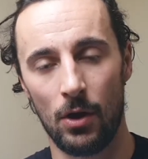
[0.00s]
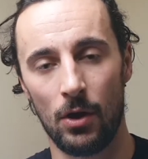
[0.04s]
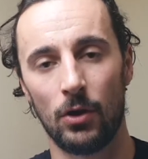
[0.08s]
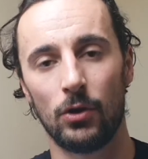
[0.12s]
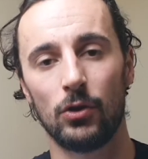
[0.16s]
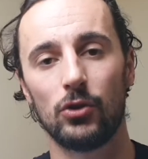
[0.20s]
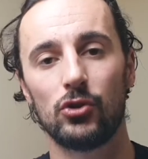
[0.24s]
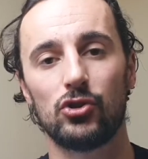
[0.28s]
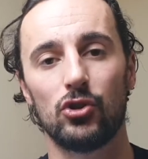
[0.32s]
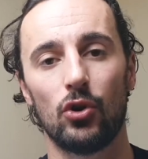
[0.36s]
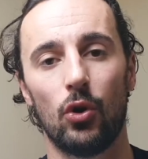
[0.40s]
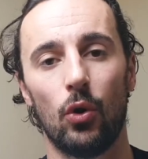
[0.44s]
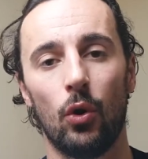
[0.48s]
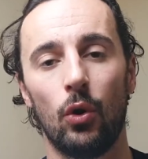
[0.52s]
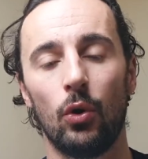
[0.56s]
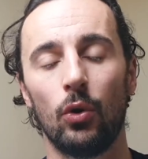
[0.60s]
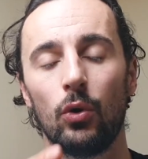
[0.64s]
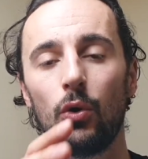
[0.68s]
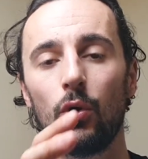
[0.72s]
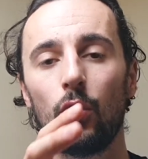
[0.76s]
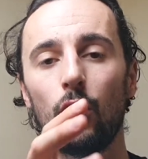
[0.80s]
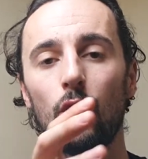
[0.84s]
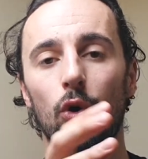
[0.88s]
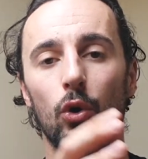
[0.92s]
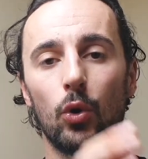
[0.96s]
So,
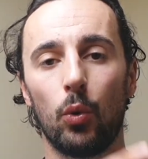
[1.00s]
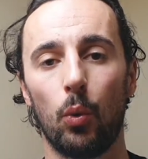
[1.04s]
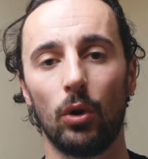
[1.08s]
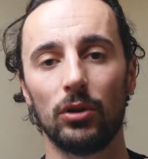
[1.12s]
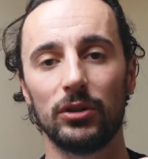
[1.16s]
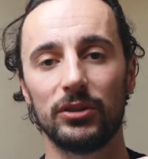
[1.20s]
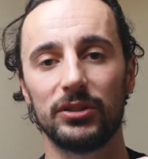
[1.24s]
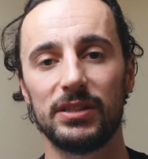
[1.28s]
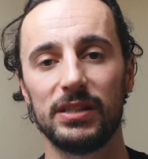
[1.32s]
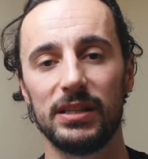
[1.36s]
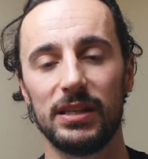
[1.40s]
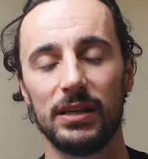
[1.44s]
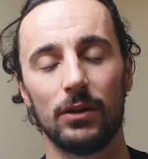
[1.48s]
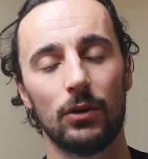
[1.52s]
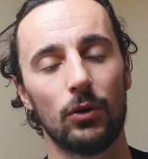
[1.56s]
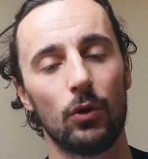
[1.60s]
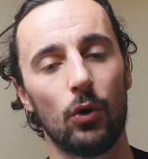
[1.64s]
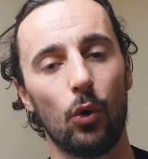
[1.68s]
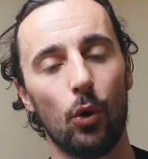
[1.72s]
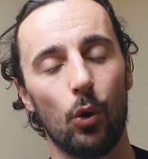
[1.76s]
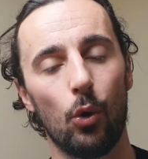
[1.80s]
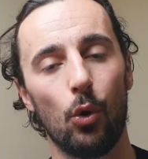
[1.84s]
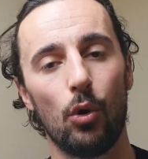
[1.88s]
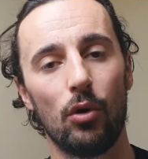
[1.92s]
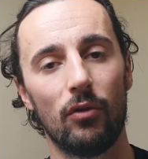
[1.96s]
quality
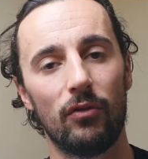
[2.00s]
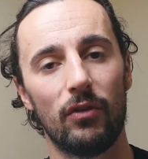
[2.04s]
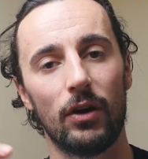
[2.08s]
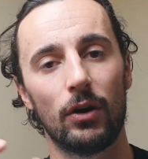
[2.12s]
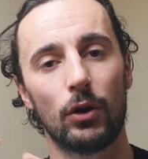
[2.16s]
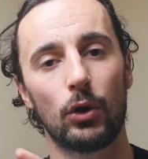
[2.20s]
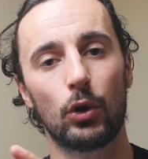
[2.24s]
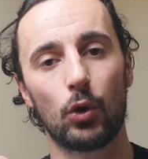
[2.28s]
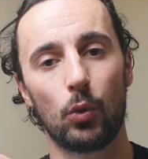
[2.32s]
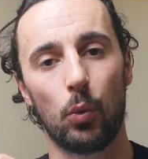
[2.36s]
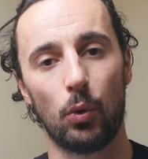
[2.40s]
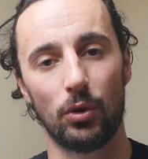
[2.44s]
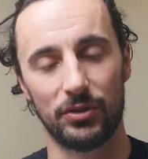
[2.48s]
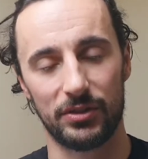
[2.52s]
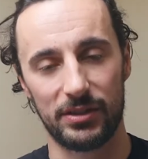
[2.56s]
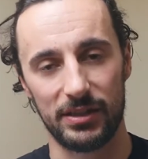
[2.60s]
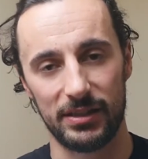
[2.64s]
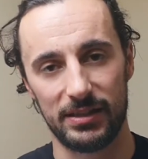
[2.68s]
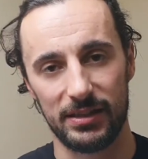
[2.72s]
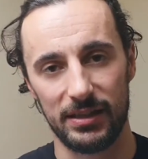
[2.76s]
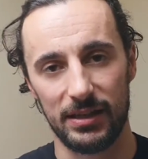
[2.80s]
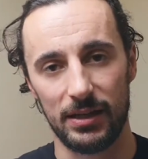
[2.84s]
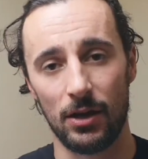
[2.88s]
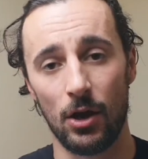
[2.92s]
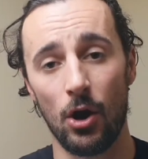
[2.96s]
over
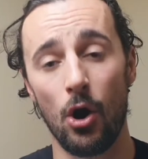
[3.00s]
quantity.